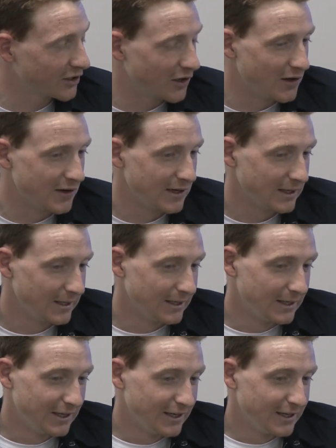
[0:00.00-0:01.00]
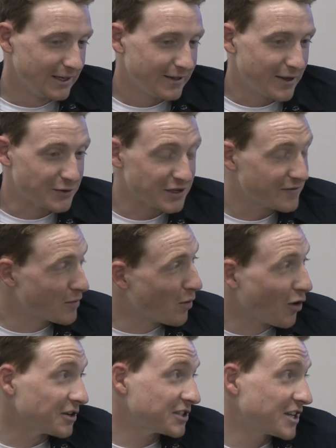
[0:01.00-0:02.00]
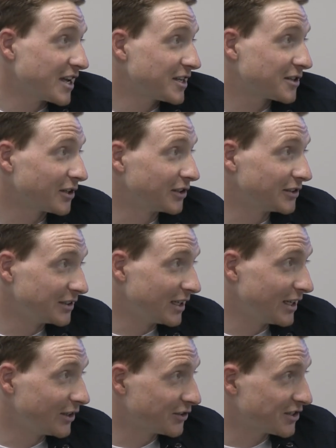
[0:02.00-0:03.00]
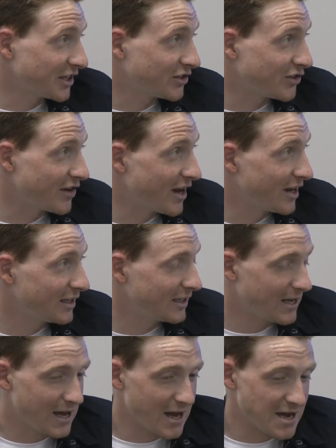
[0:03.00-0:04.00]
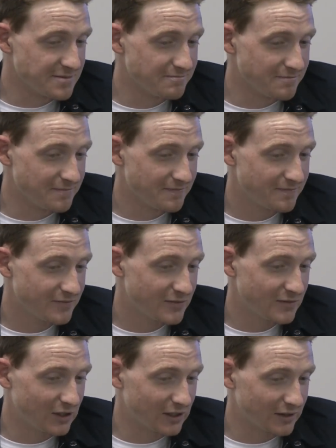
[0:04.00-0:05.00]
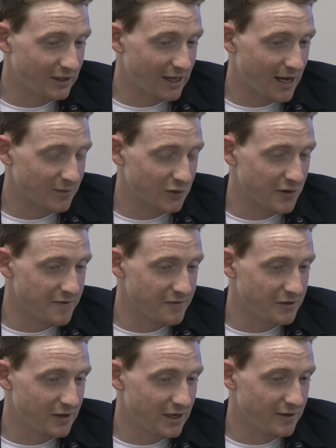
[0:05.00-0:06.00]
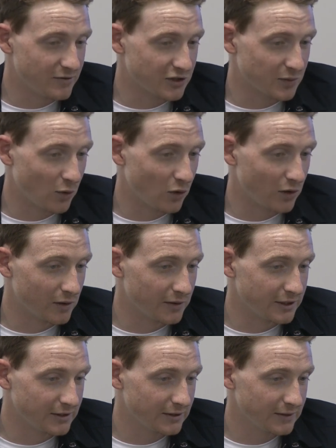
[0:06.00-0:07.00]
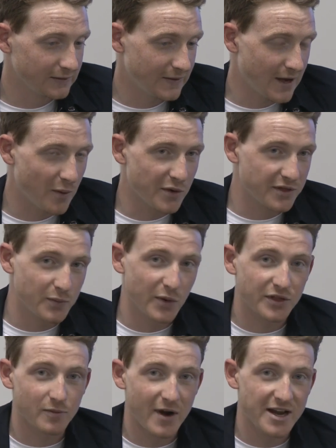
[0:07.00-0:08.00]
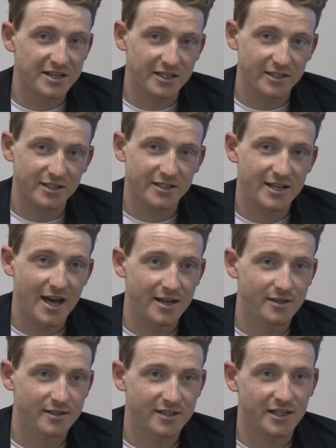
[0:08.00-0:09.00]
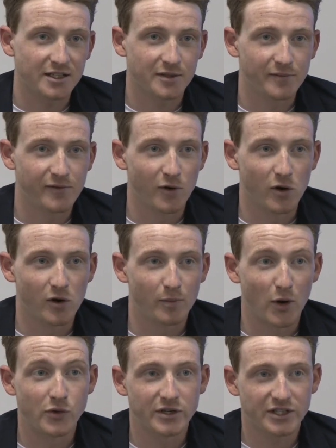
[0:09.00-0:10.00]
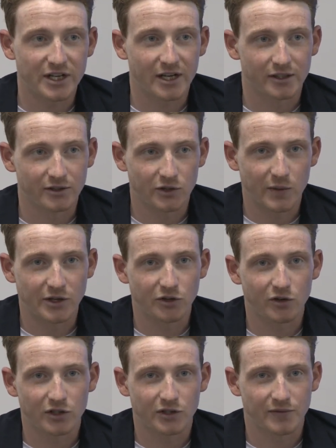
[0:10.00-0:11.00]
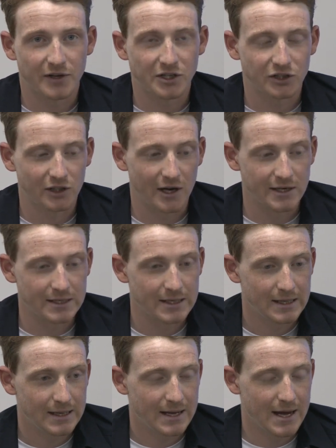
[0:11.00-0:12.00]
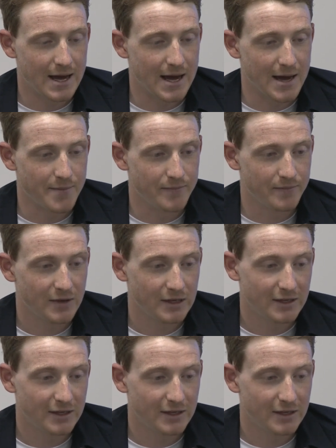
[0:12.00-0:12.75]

yeah. so there was even more at stake on, uh, on Sestria. Yeah. Um, the, the gaps were even, even smaller, and yeah, with, with the race, it's ten, six and four bonus seconds when you cross the finish line. Um,